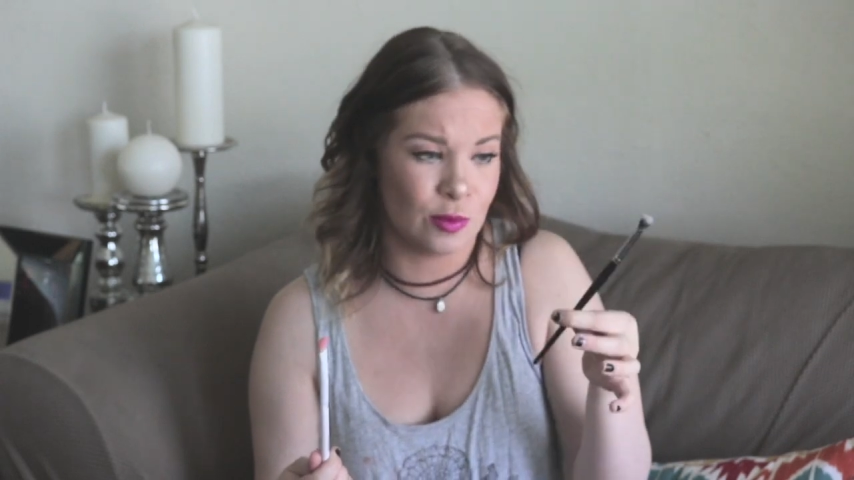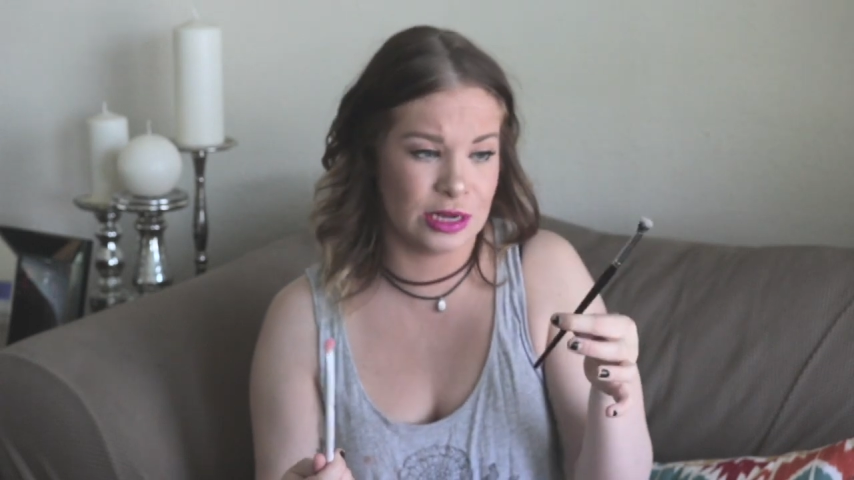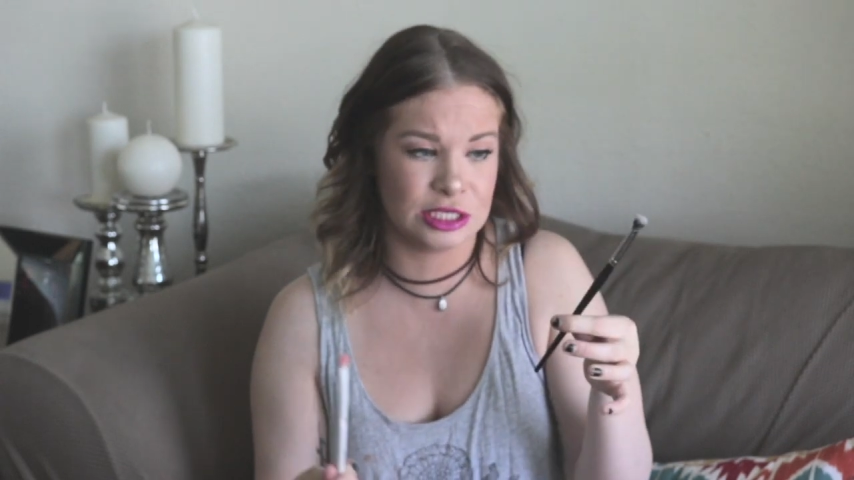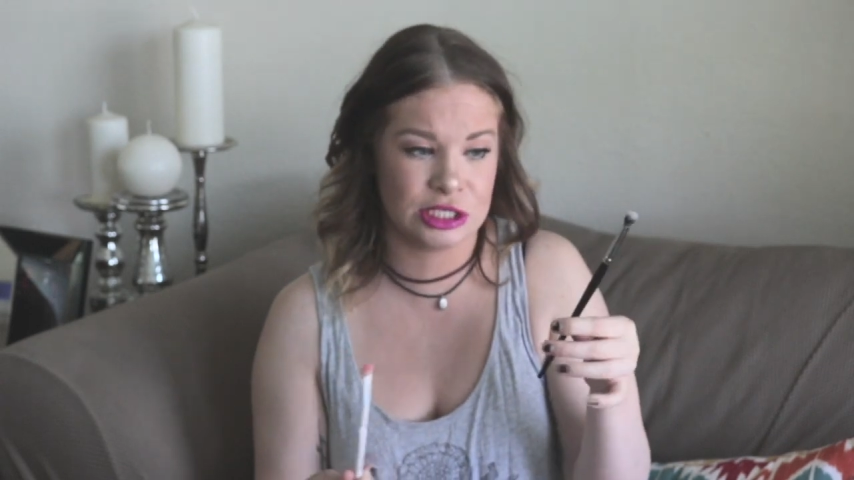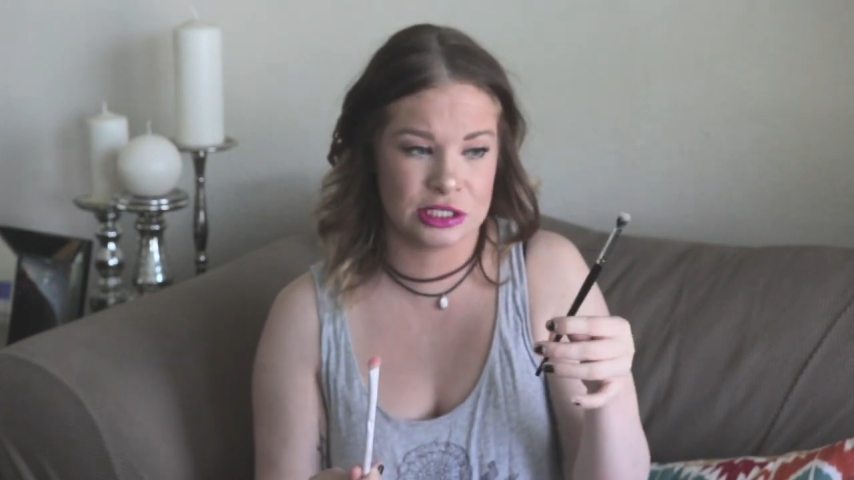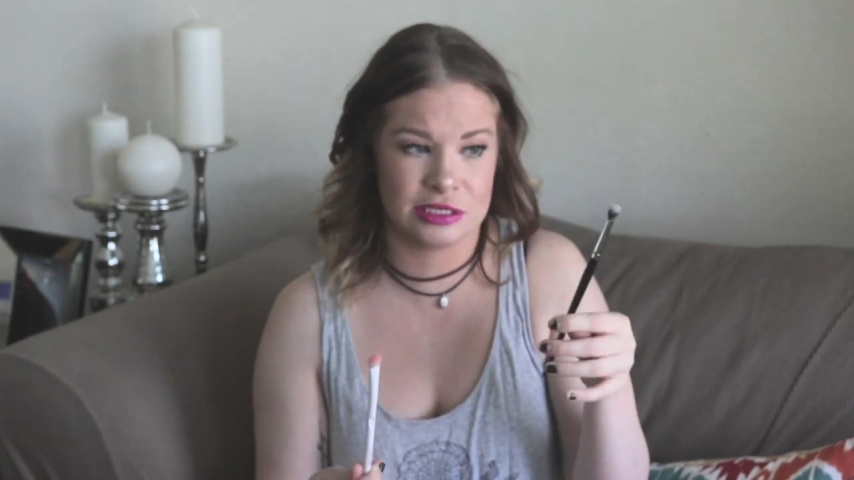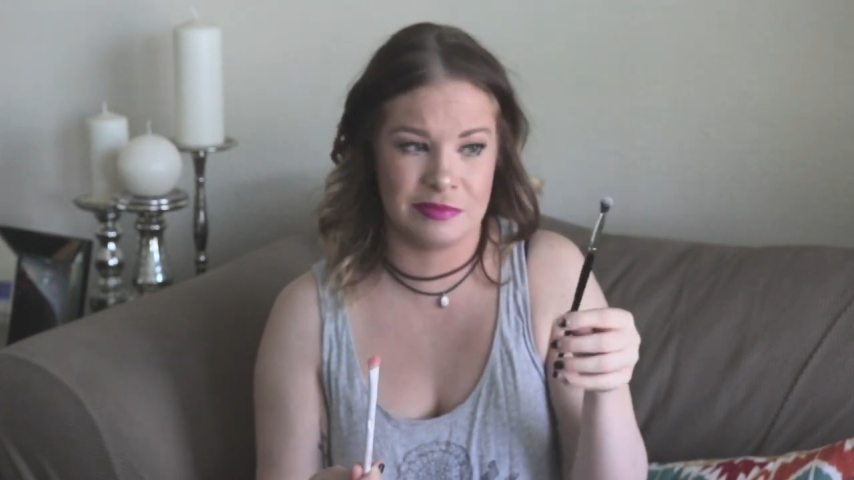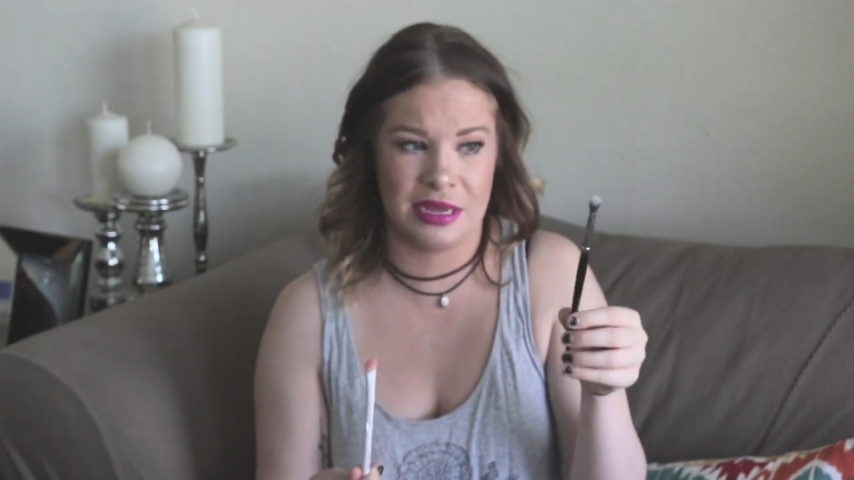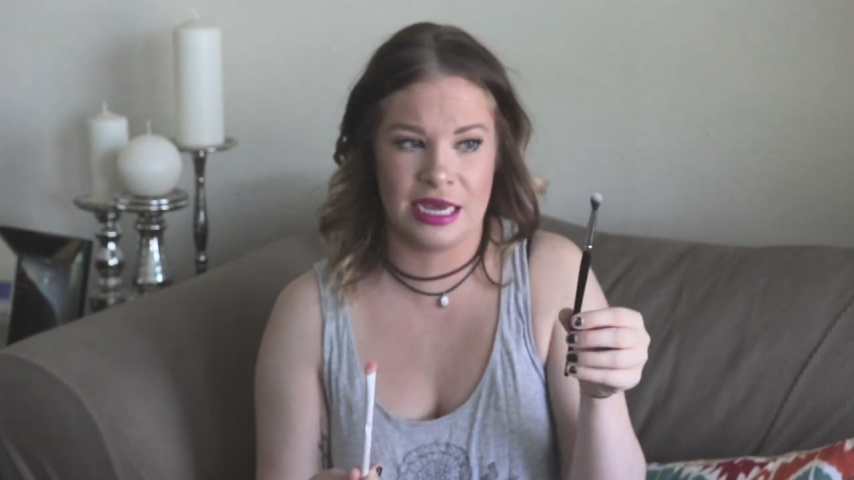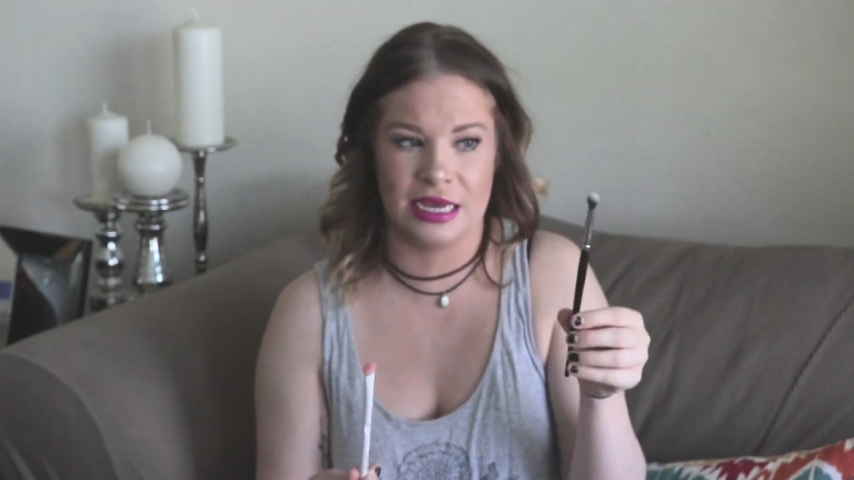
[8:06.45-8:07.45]
which to
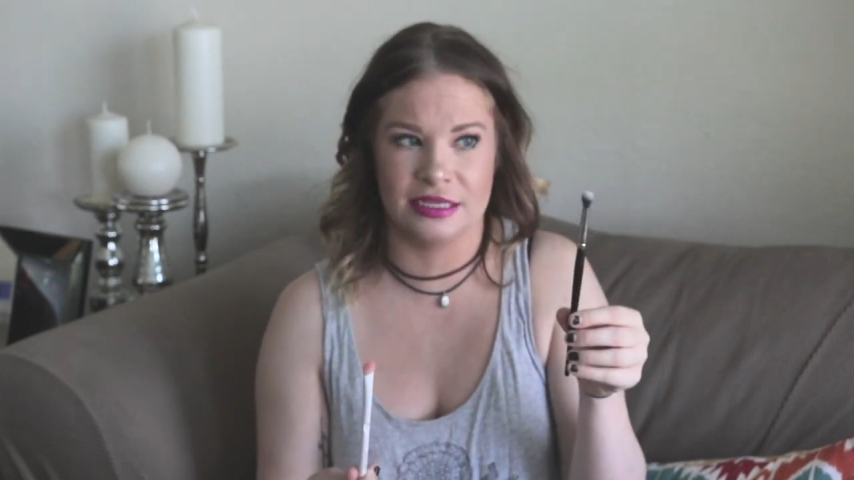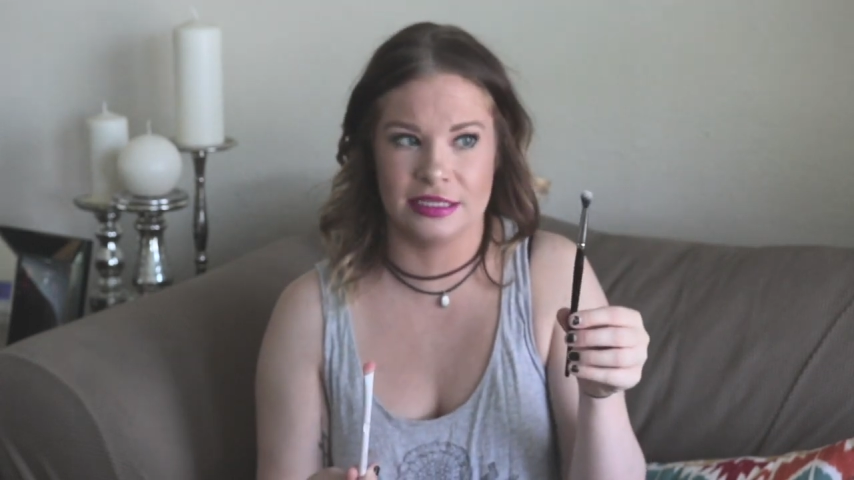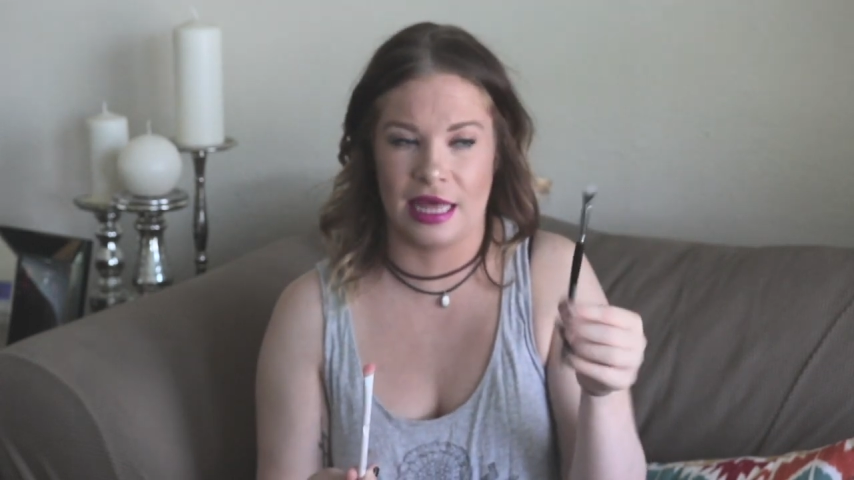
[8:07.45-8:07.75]
me is